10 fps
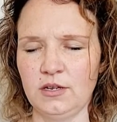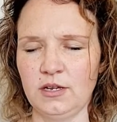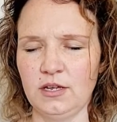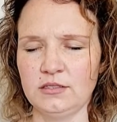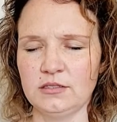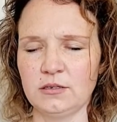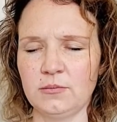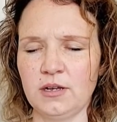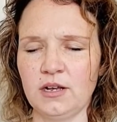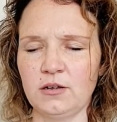And
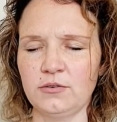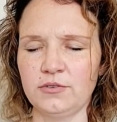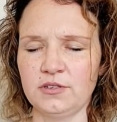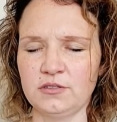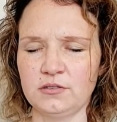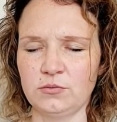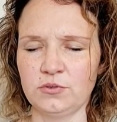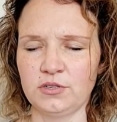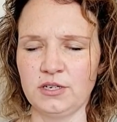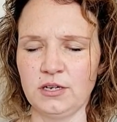somehow this
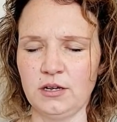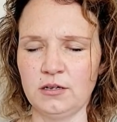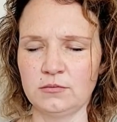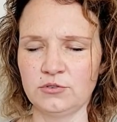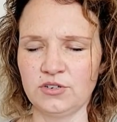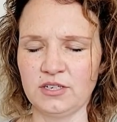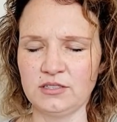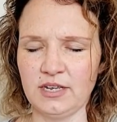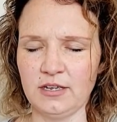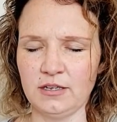really um, creates
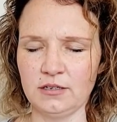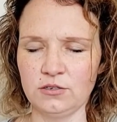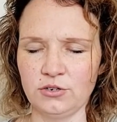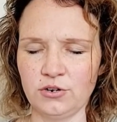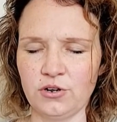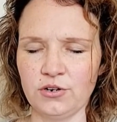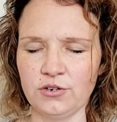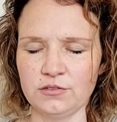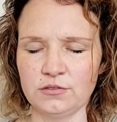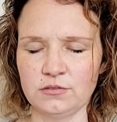ache in your
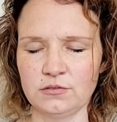heart.